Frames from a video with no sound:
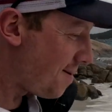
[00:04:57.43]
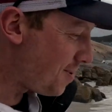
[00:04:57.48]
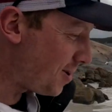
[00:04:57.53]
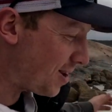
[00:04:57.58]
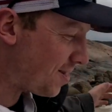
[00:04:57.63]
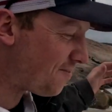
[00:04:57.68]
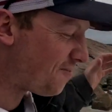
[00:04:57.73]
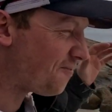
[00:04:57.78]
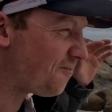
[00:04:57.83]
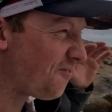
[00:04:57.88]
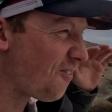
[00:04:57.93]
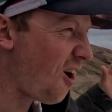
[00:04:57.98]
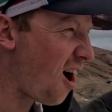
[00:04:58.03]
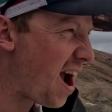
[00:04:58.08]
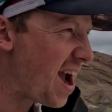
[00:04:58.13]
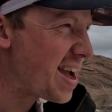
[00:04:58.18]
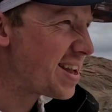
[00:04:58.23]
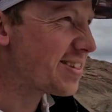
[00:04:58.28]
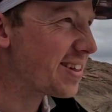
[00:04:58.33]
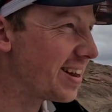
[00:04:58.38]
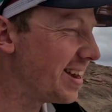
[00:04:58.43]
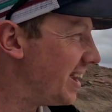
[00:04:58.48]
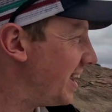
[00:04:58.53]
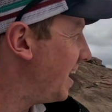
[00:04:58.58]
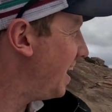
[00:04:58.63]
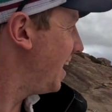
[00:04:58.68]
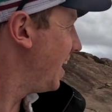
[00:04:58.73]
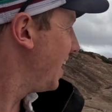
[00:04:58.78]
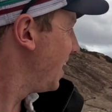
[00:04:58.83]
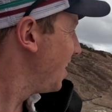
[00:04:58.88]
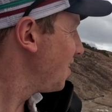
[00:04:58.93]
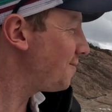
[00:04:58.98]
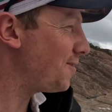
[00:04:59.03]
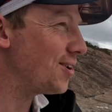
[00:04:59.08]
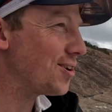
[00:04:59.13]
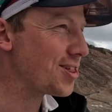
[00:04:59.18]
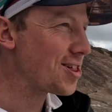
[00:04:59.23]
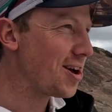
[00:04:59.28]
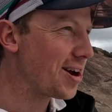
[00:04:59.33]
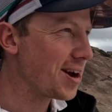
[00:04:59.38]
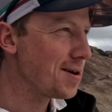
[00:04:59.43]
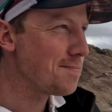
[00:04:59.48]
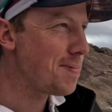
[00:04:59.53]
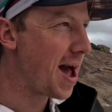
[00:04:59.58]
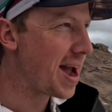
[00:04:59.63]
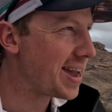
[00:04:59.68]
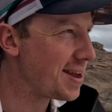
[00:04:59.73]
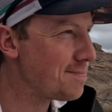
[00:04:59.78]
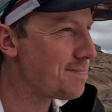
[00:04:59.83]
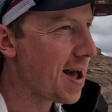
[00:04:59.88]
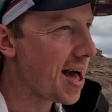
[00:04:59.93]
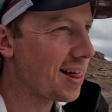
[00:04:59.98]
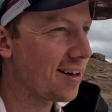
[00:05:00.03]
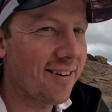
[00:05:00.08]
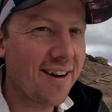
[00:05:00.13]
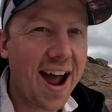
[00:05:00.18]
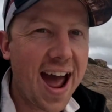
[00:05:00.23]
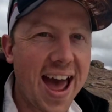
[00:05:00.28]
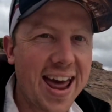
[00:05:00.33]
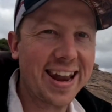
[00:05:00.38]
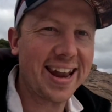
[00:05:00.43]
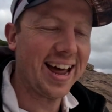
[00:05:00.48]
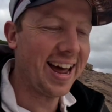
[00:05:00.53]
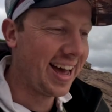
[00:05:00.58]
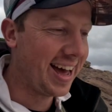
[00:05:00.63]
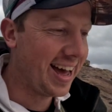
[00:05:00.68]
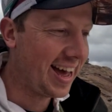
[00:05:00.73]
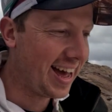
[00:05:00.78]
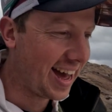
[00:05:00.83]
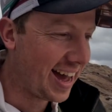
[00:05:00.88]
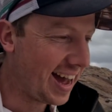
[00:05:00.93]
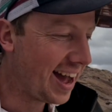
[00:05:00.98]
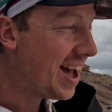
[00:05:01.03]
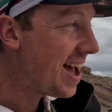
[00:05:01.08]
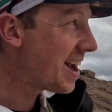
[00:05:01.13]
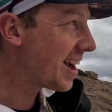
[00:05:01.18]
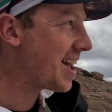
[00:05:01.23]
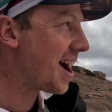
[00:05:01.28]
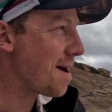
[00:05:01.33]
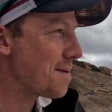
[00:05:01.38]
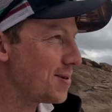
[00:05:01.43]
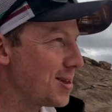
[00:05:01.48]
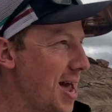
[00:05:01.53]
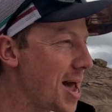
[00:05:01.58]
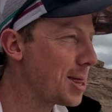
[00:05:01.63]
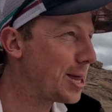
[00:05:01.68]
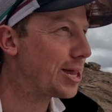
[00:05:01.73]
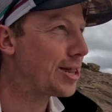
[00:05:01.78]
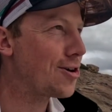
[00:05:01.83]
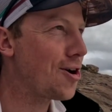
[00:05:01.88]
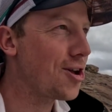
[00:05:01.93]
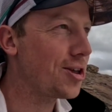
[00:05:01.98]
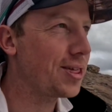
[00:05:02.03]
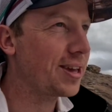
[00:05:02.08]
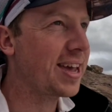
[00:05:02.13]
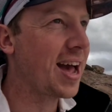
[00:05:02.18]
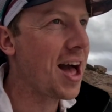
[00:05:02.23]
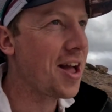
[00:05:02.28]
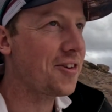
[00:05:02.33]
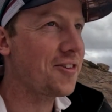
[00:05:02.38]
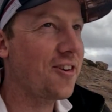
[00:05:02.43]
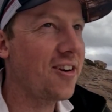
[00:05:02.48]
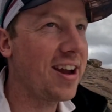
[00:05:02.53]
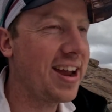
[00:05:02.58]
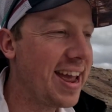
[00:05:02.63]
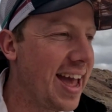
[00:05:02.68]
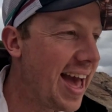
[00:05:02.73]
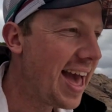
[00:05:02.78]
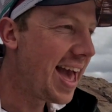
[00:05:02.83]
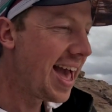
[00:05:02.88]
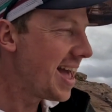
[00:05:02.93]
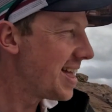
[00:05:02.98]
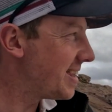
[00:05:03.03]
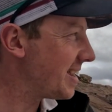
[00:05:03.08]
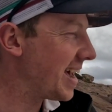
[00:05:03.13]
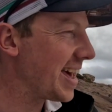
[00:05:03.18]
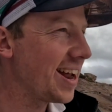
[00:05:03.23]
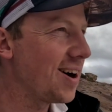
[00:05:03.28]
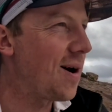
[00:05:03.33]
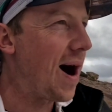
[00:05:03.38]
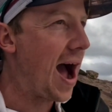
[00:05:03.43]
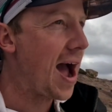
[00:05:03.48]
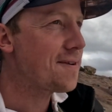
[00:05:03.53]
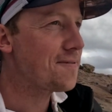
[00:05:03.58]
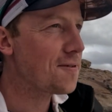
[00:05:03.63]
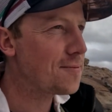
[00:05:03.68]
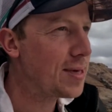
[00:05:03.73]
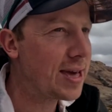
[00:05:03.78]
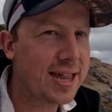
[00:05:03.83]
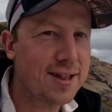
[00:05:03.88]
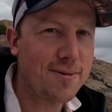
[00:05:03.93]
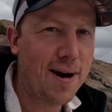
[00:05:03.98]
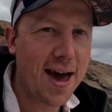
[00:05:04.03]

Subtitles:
but it's freezing. Look Feels like I'm back in Ballarat. Come to the other side of the country to get away from this